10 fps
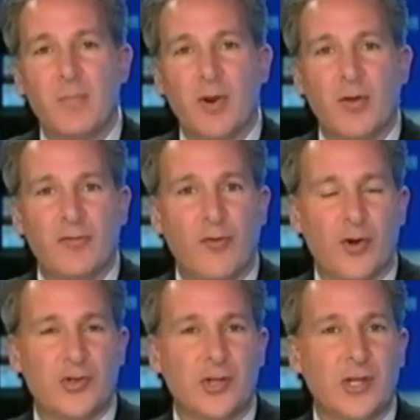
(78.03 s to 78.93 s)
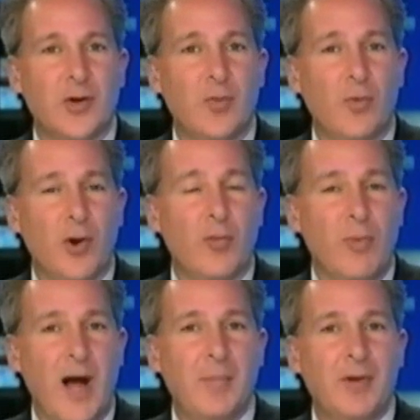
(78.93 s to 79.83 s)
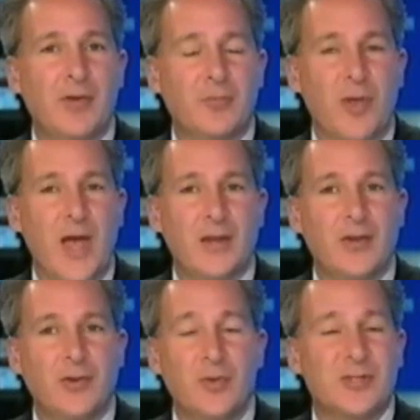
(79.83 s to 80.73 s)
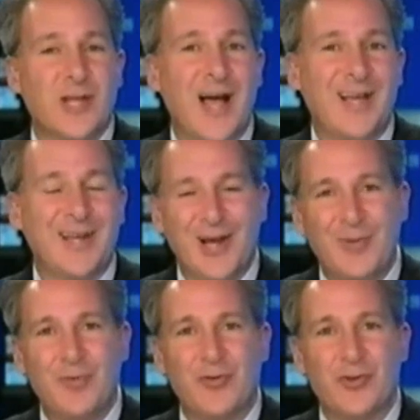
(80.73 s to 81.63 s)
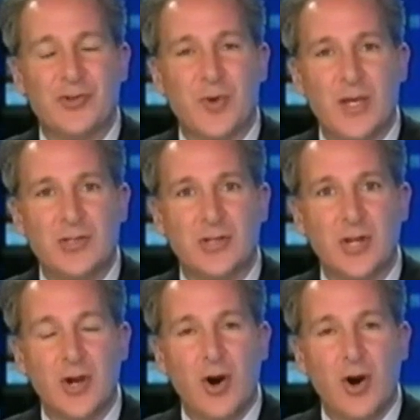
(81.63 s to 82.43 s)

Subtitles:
But unfortunately, what Obama is planning to do is not going to help the situation.